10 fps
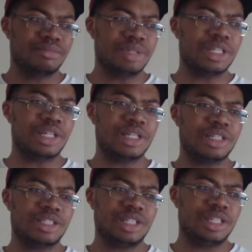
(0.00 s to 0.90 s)

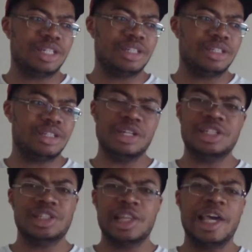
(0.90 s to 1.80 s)
because he
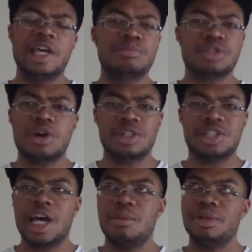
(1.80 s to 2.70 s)
does layups all the
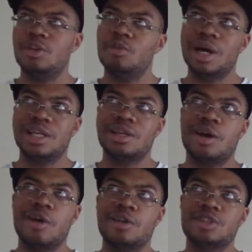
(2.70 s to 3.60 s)
time and nobody
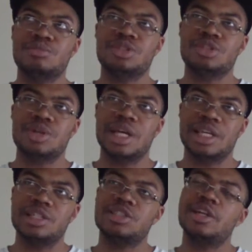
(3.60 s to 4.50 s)
guards him, so I
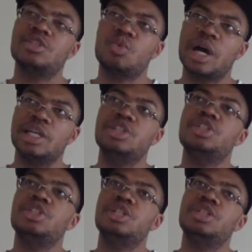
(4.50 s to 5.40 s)
guess that's why he
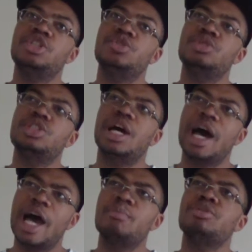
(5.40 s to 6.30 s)
shoots a
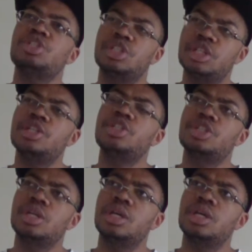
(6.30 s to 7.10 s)
high percentage.